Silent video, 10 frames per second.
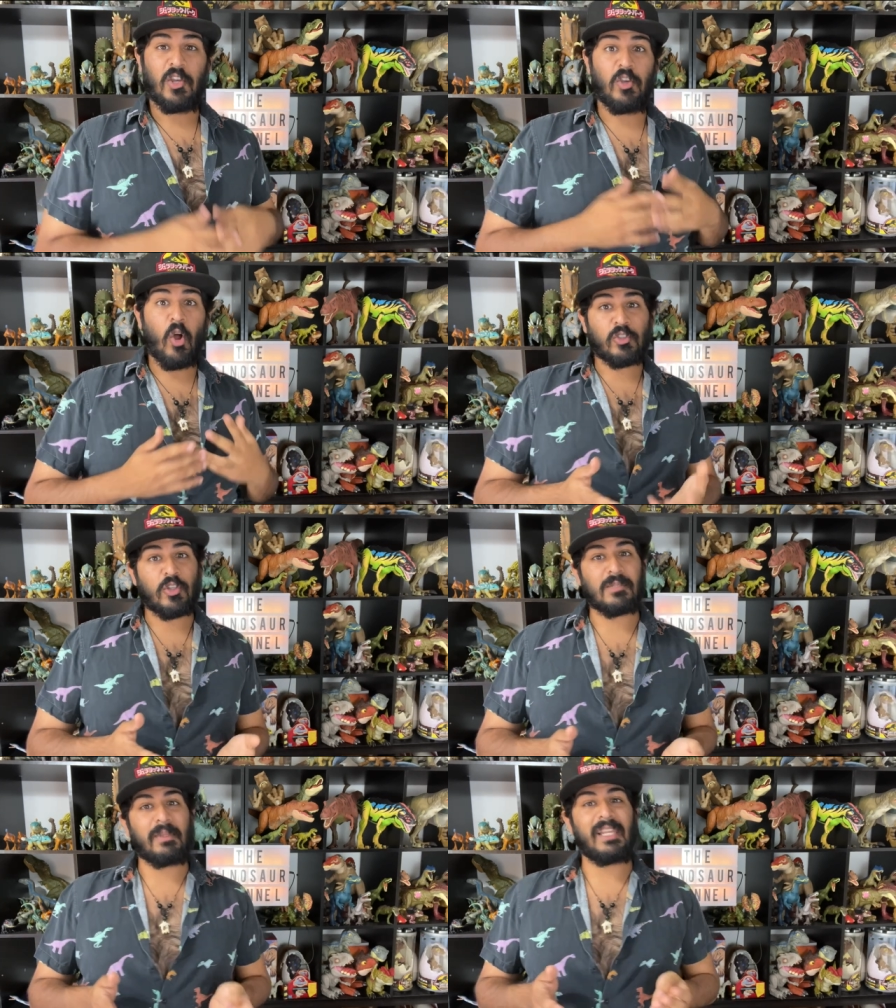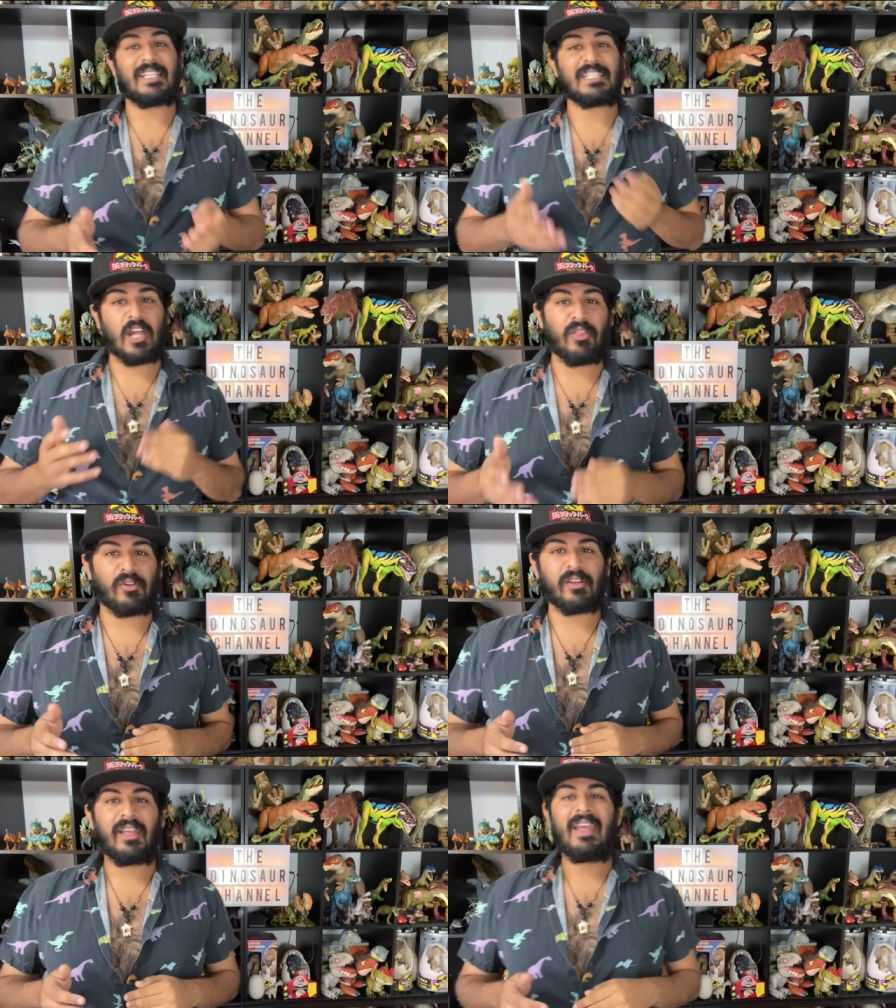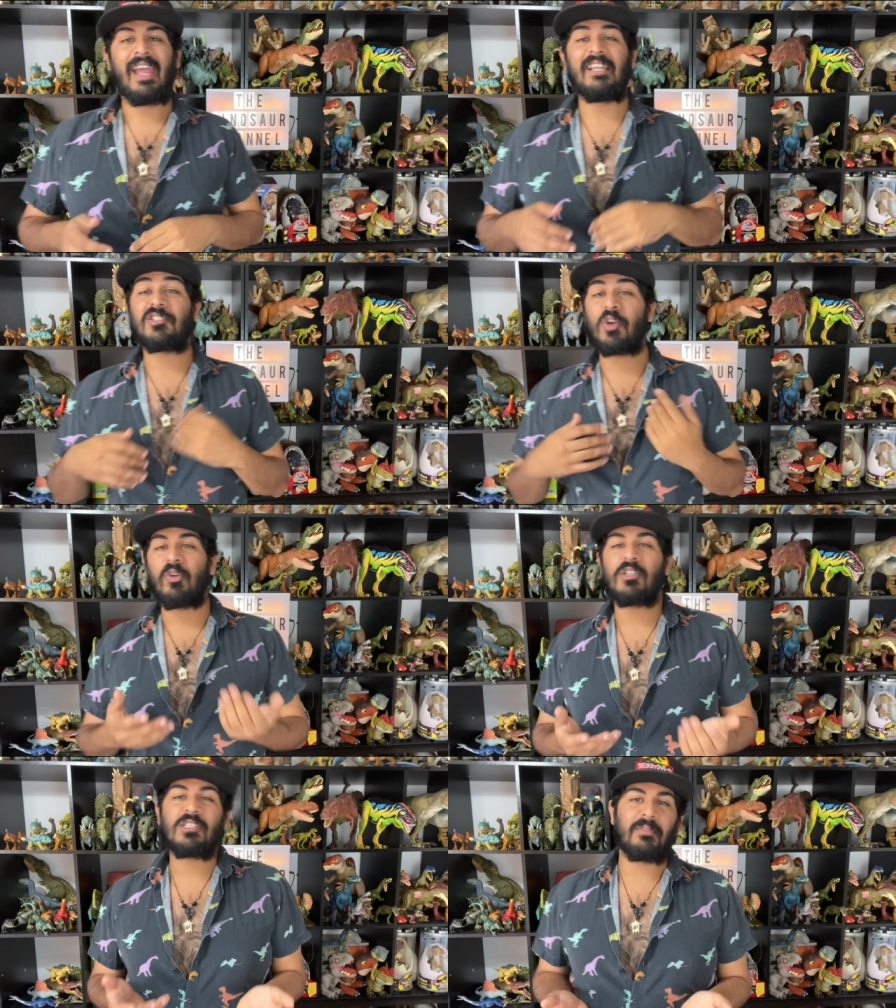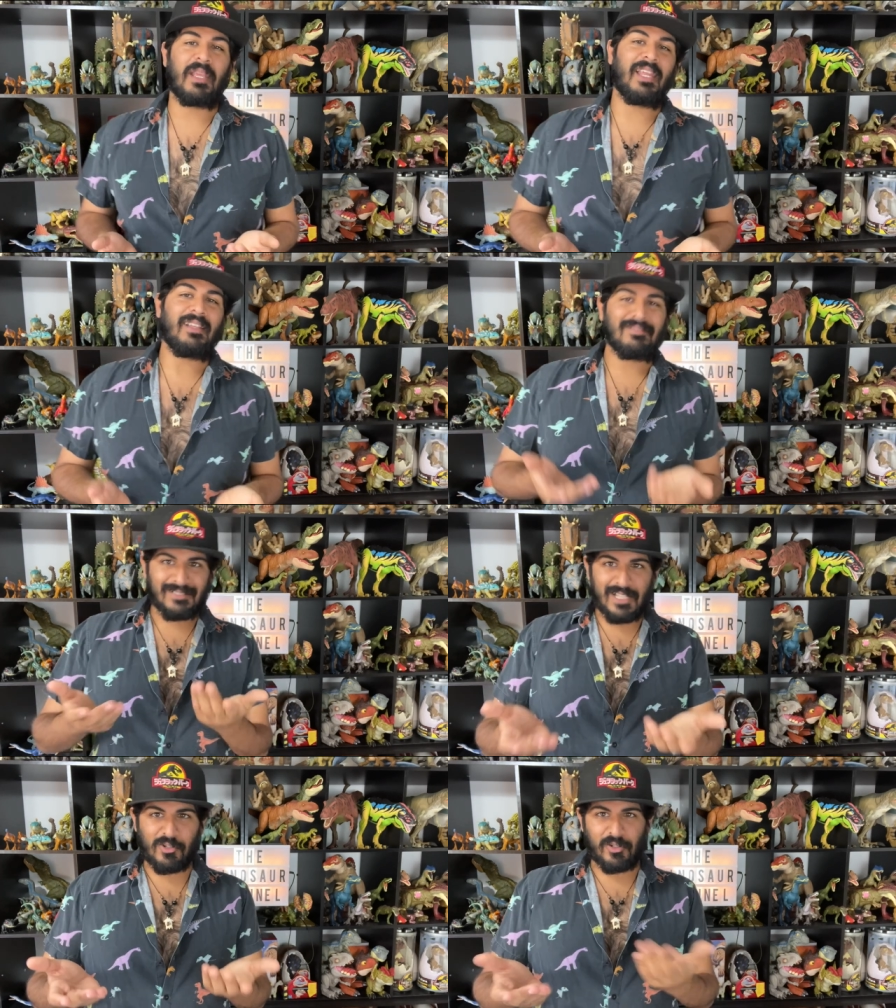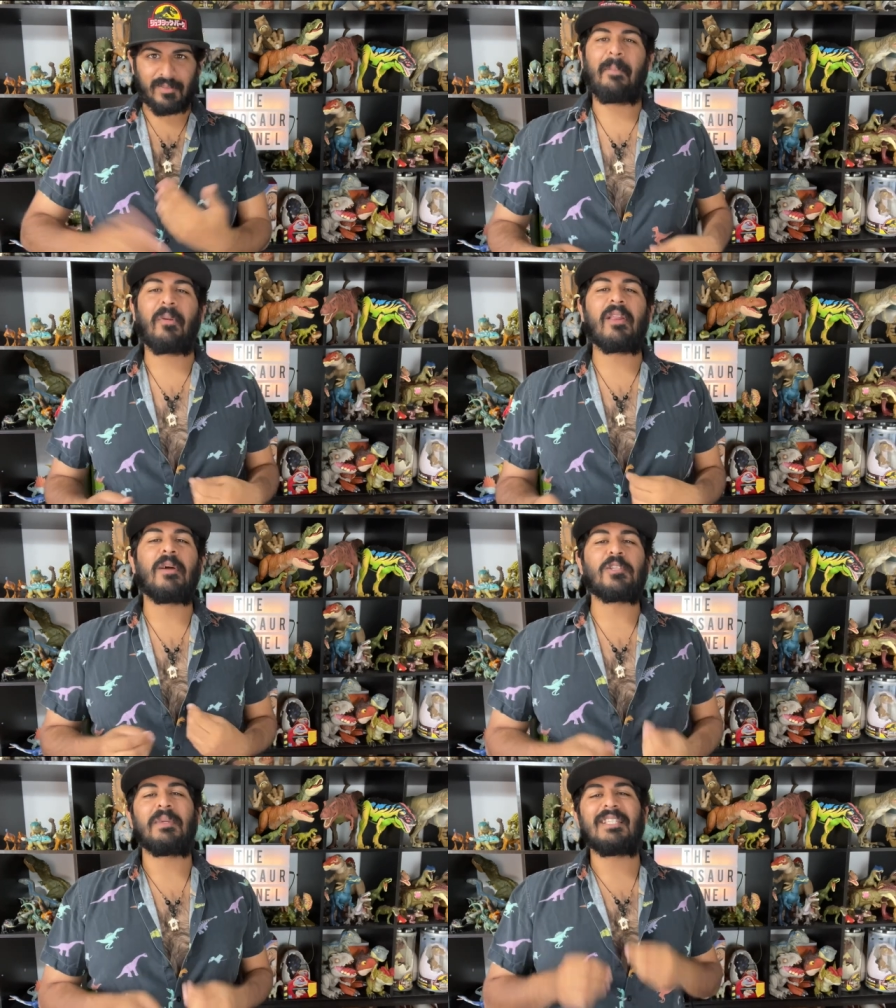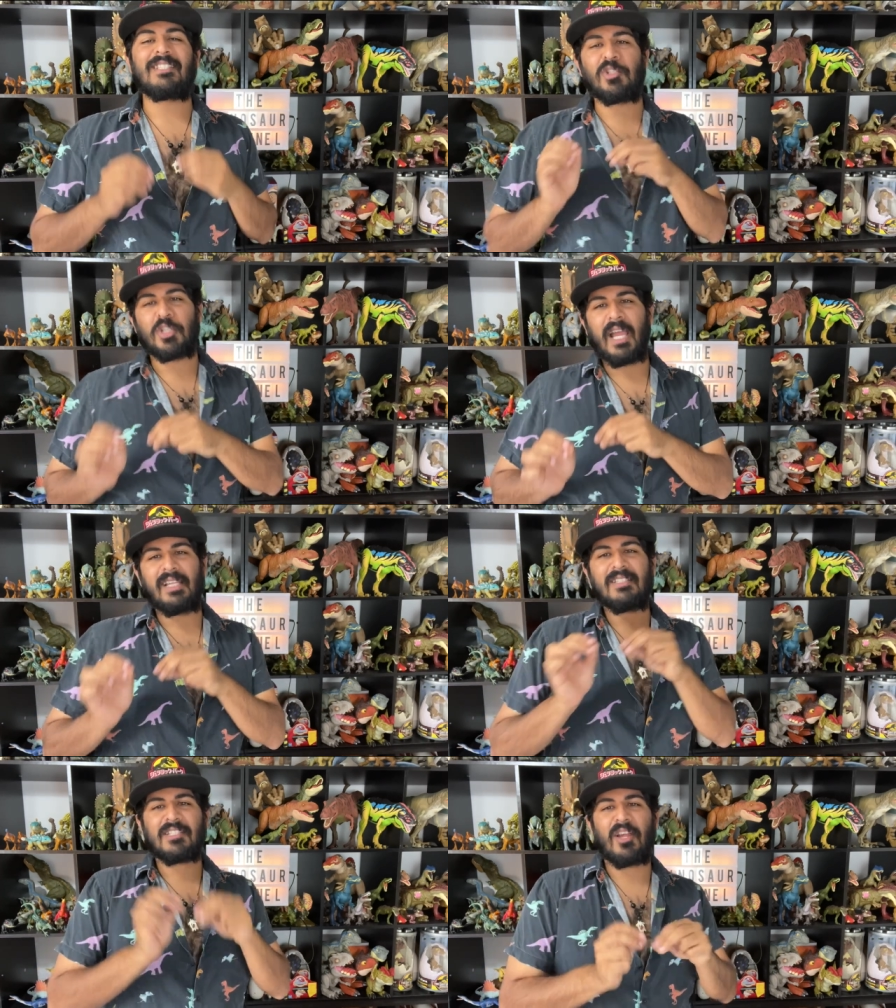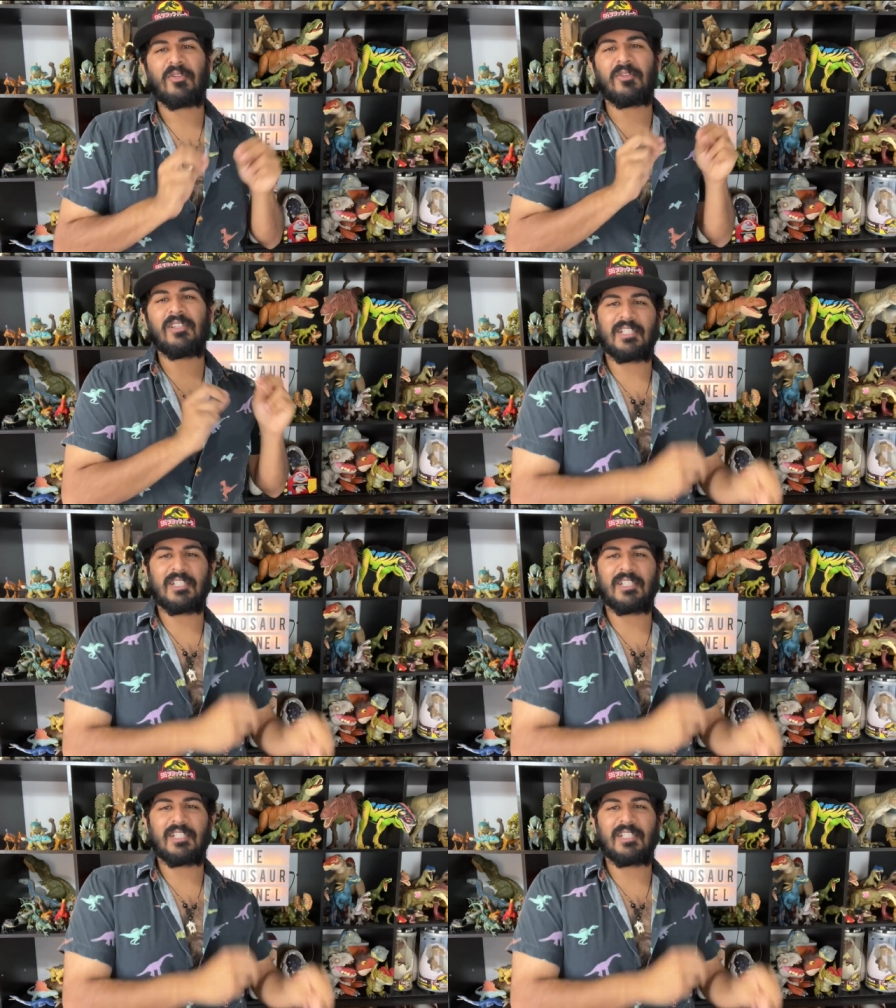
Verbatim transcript: notos meaning southern, and saurus meaning lizard. It pretty much means giant southern